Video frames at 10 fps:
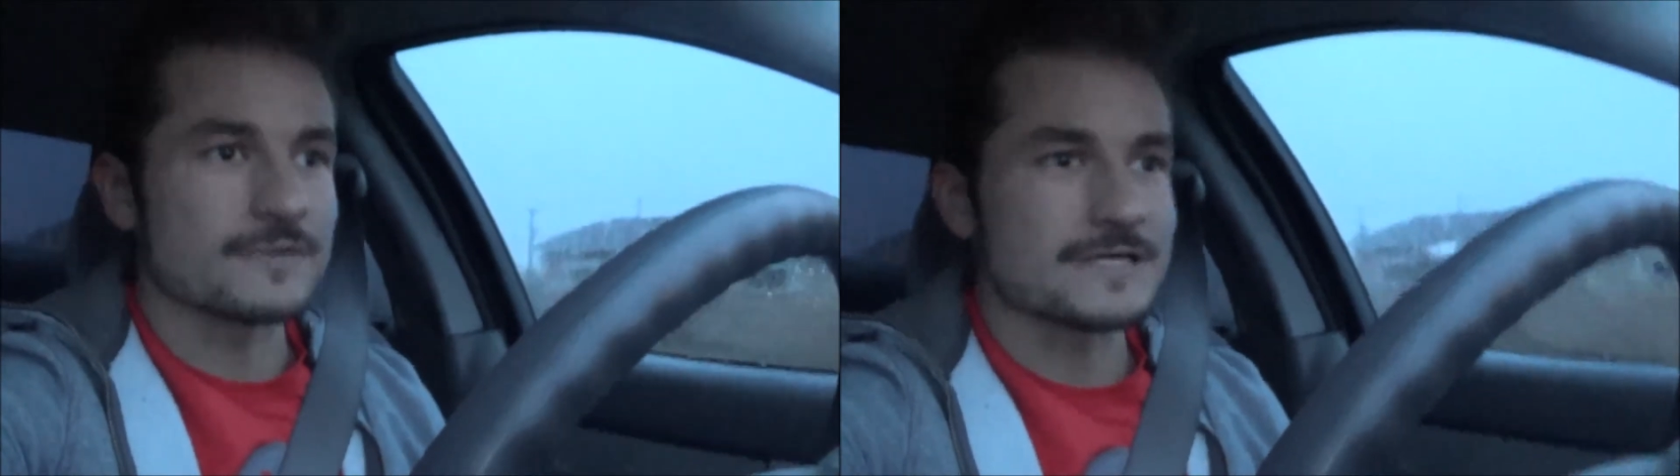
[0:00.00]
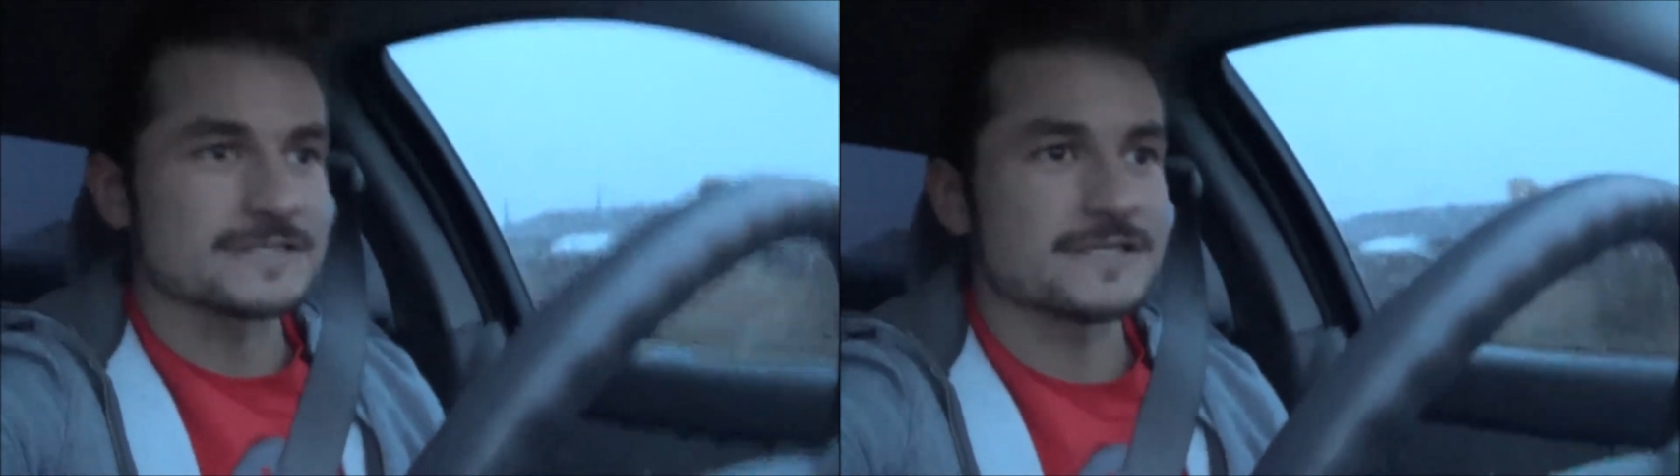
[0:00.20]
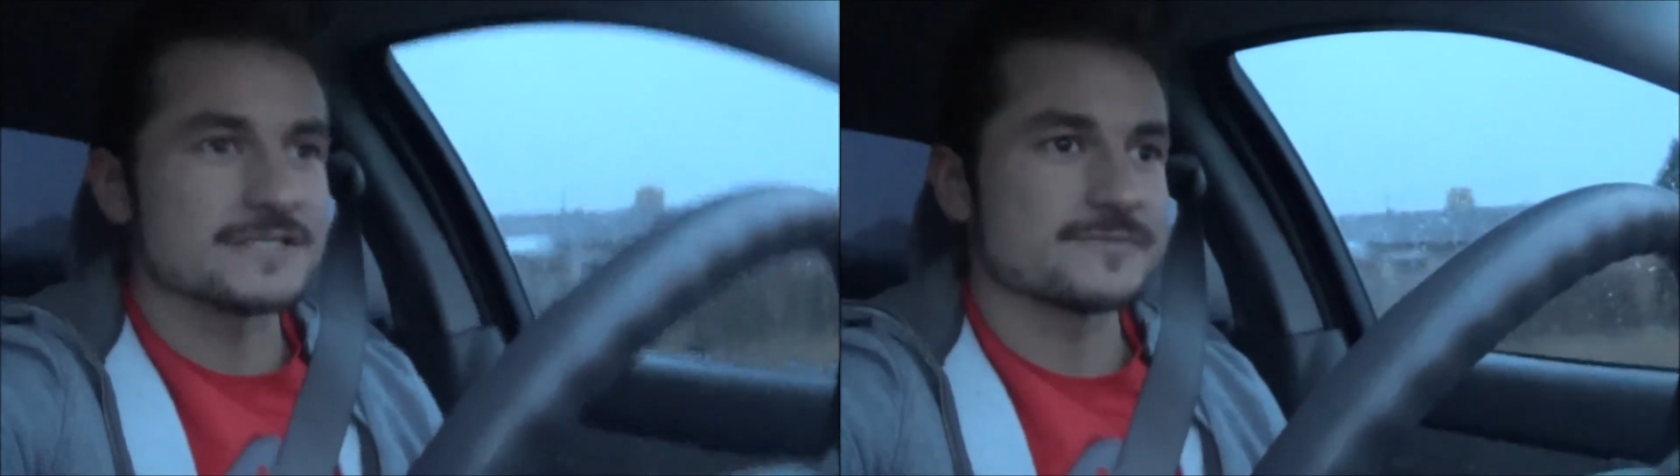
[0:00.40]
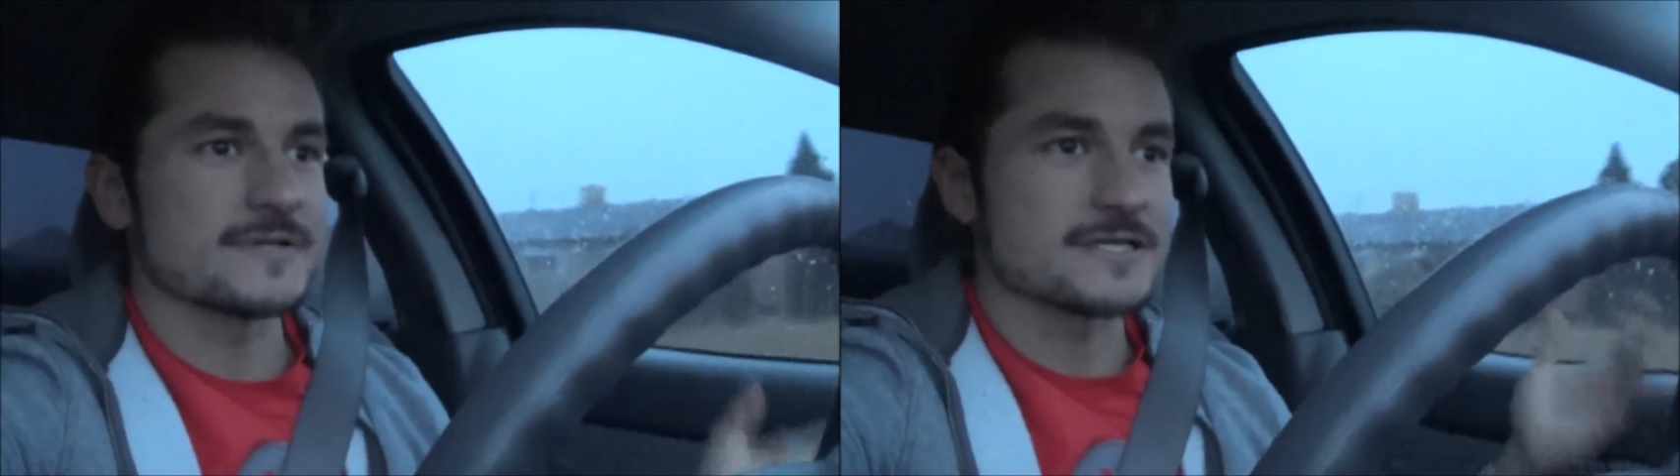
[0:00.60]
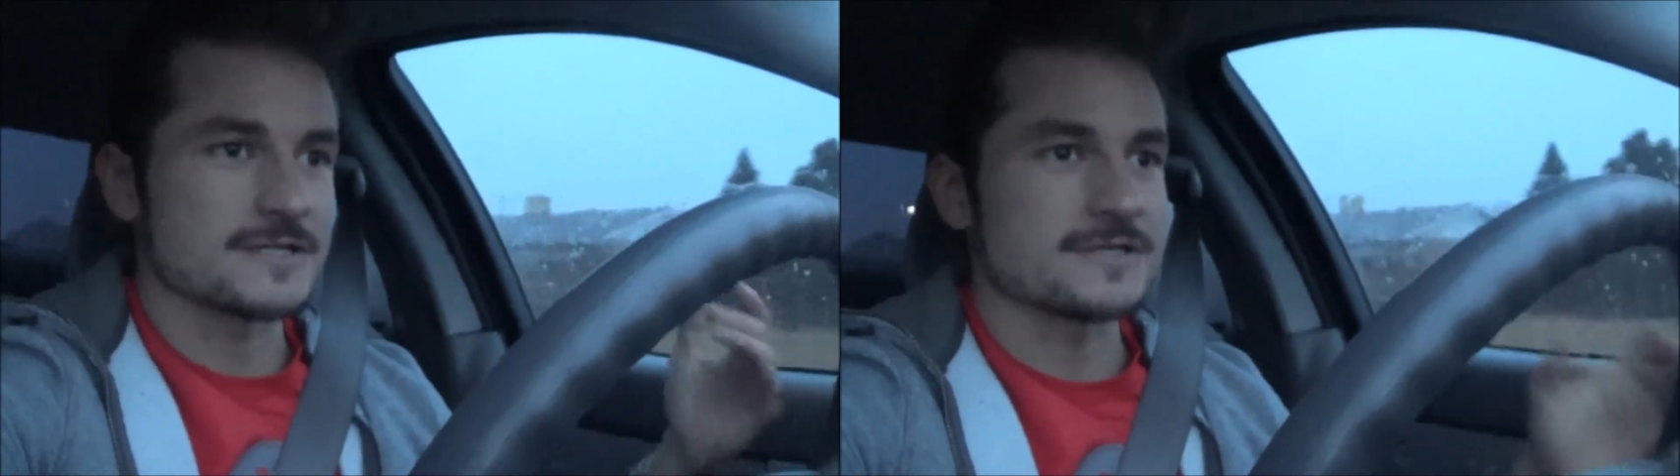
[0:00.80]
reason is
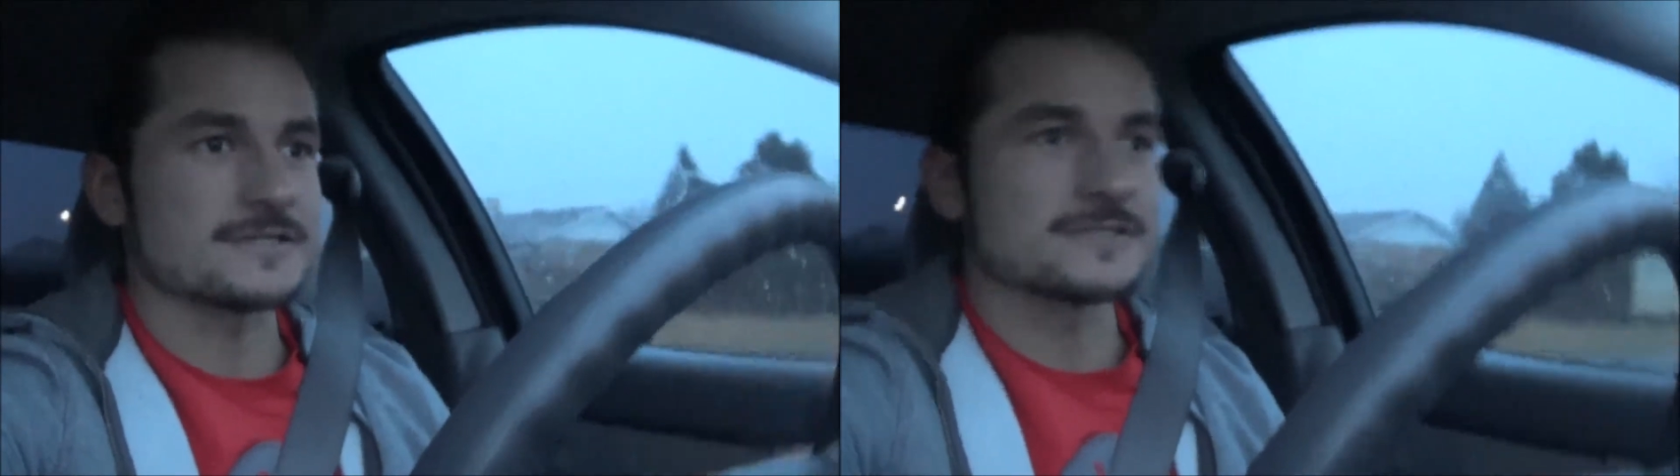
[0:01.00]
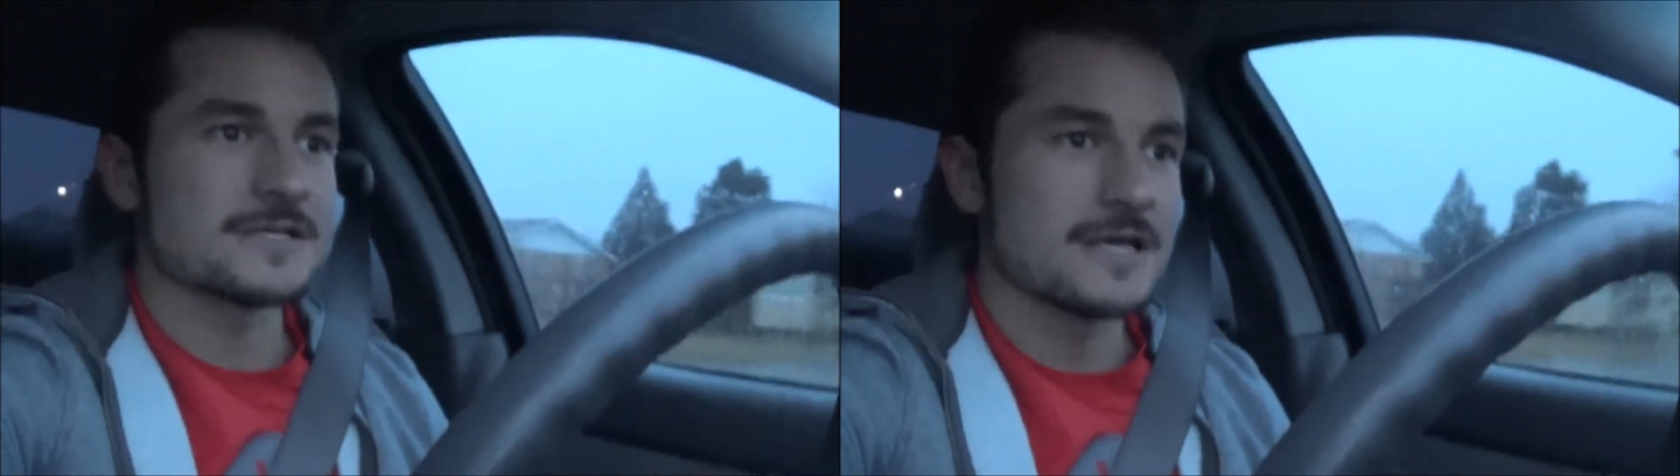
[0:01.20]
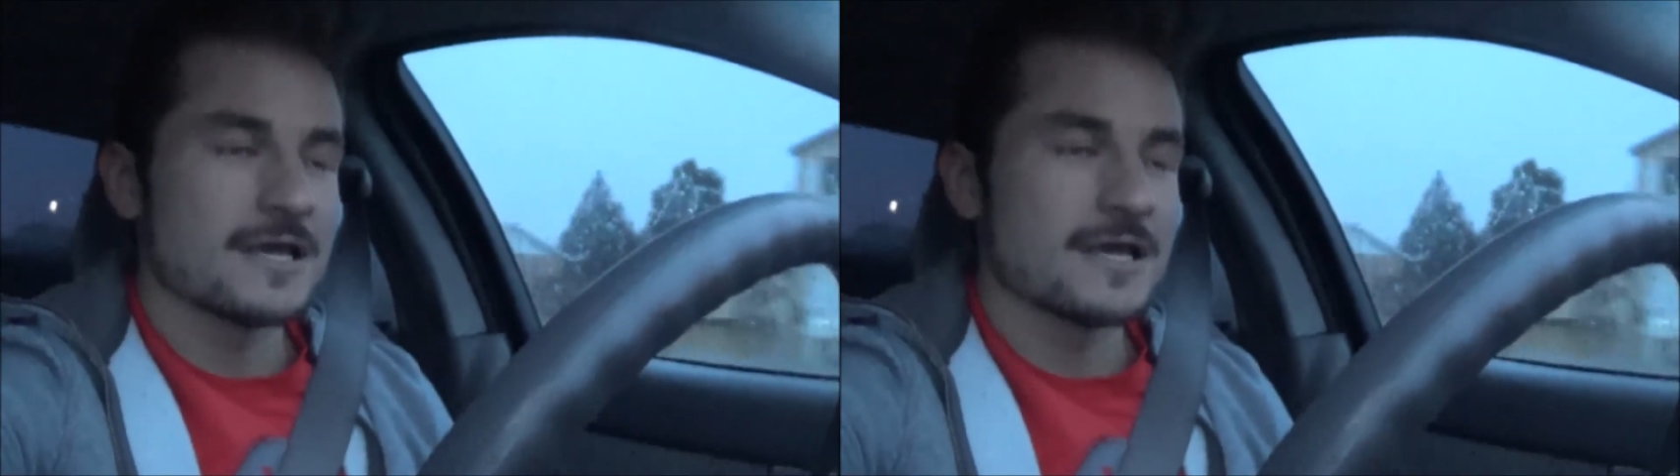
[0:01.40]
because